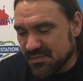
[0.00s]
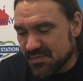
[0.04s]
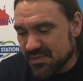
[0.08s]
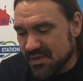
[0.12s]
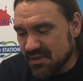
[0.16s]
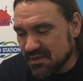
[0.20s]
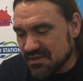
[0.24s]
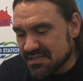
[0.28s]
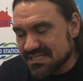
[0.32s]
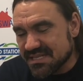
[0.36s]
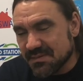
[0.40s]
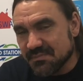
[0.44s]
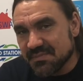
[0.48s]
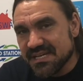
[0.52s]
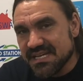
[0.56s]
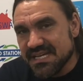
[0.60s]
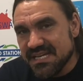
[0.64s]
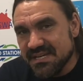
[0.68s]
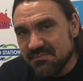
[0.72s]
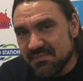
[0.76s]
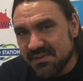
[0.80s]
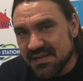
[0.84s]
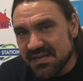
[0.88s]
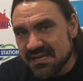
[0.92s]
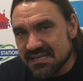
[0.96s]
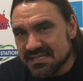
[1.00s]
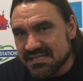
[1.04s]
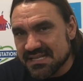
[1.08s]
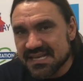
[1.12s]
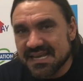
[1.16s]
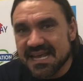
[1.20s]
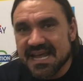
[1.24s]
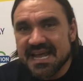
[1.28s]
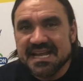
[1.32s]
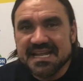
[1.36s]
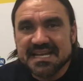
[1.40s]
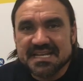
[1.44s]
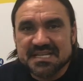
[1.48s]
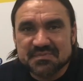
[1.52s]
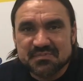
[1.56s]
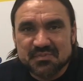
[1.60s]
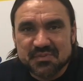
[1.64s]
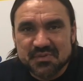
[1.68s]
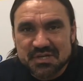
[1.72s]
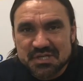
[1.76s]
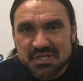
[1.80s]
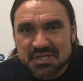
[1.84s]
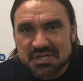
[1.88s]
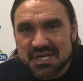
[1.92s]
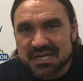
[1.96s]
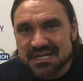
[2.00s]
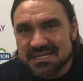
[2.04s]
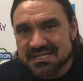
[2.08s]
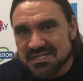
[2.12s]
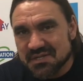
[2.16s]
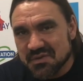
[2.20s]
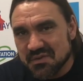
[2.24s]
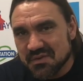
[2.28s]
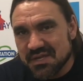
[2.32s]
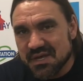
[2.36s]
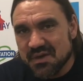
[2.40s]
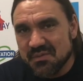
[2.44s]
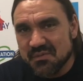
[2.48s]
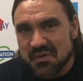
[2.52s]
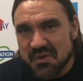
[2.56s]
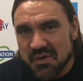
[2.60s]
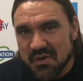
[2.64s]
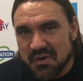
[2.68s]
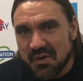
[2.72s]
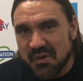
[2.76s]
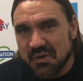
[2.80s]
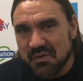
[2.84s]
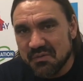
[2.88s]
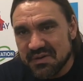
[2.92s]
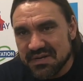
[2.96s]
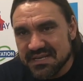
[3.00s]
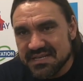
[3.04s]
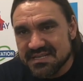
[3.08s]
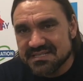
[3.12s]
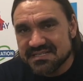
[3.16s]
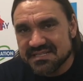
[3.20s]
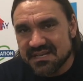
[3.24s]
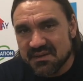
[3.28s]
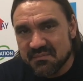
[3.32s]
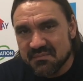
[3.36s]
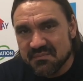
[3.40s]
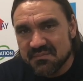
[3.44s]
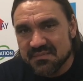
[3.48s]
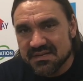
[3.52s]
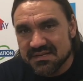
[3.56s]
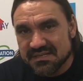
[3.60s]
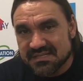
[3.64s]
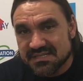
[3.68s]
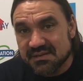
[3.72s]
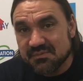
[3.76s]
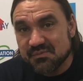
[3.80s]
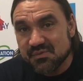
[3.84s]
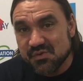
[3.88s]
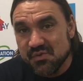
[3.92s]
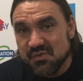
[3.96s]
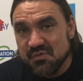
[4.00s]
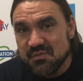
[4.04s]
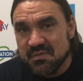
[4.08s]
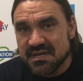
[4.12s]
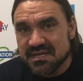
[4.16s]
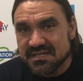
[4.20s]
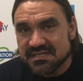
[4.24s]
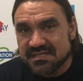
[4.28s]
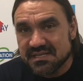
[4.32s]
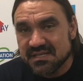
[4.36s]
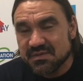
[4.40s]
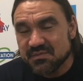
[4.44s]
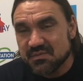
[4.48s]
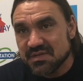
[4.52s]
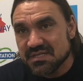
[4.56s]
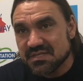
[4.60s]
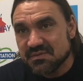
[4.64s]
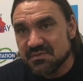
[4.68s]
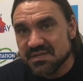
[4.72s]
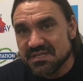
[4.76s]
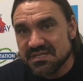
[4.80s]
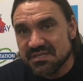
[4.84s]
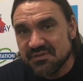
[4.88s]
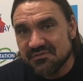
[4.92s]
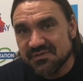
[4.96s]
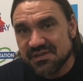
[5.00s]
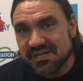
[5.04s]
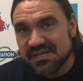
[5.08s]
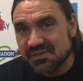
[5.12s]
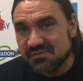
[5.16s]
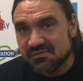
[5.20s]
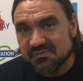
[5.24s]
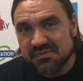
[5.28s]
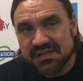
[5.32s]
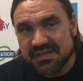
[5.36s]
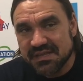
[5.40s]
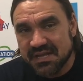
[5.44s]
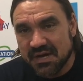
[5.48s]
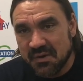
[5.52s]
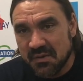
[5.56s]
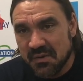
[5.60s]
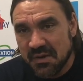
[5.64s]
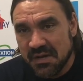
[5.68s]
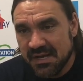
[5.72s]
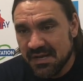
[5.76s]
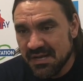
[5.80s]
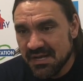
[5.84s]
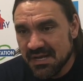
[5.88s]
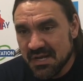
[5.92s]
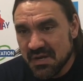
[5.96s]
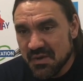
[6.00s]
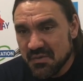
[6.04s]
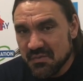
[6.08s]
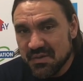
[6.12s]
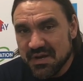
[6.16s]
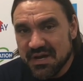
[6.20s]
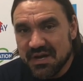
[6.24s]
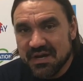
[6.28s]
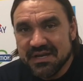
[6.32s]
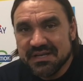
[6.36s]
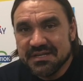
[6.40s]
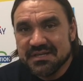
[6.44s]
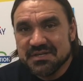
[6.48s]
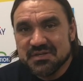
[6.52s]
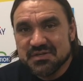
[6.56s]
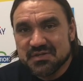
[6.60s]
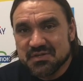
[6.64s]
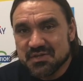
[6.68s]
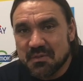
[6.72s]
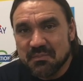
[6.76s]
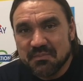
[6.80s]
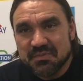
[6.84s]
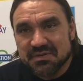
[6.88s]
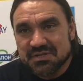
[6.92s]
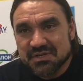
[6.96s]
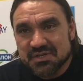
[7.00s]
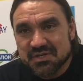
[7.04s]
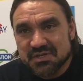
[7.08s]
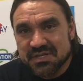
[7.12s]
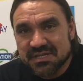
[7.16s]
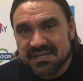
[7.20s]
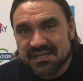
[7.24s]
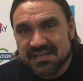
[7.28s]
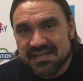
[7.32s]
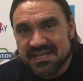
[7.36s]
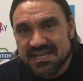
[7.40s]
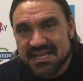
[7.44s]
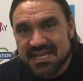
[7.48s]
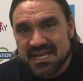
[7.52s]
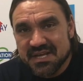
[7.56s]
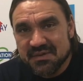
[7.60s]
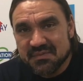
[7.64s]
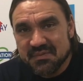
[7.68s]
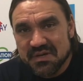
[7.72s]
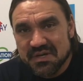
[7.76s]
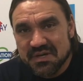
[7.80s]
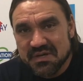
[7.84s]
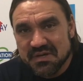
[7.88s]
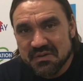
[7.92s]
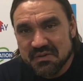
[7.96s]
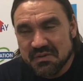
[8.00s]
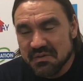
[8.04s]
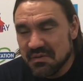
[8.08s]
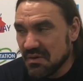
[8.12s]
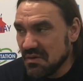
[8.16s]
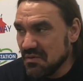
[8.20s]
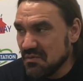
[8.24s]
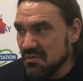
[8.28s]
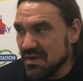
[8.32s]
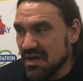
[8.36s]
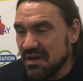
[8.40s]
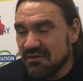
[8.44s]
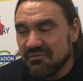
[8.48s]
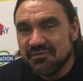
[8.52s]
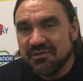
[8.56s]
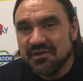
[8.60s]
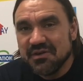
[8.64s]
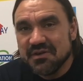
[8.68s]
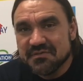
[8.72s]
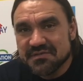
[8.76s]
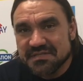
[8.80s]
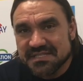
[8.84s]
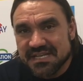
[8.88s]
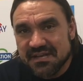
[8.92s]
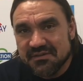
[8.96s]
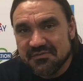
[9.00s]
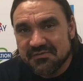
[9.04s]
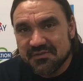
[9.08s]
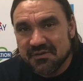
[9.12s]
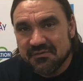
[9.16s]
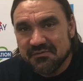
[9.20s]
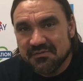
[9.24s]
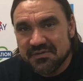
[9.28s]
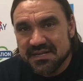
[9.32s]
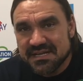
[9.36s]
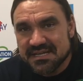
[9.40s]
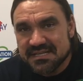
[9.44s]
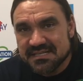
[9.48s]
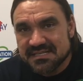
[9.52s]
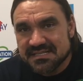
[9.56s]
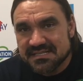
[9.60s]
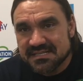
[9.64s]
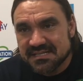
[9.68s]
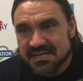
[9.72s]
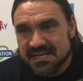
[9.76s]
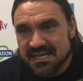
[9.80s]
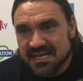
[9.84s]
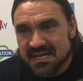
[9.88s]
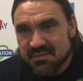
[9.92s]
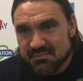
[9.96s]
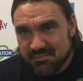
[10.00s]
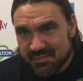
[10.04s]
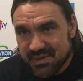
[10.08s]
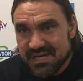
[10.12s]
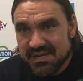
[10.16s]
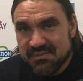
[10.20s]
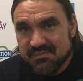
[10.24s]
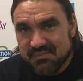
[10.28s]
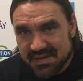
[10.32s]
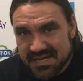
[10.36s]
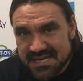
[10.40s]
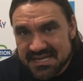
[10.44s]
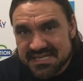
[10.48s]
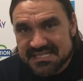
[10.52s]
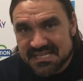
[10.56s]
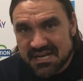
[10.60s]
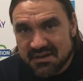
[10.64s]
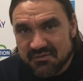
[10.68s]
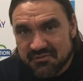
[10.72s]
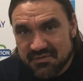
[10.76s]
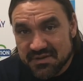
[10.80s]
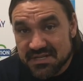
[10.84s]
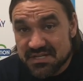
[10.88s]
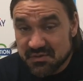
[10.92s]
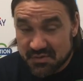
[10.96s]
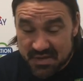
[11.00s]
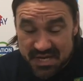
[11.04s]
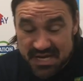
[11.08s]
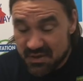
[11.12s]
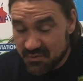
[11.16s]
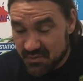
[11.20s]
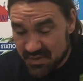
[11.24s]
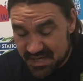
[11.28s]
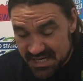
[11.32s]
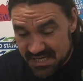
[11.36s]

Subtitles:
lost some key players like Alex Pritchard, so there were already some rumors, and it was a bit difficult. And right now we are in a top position in the league, we are full of self-confidence, many players are fit, we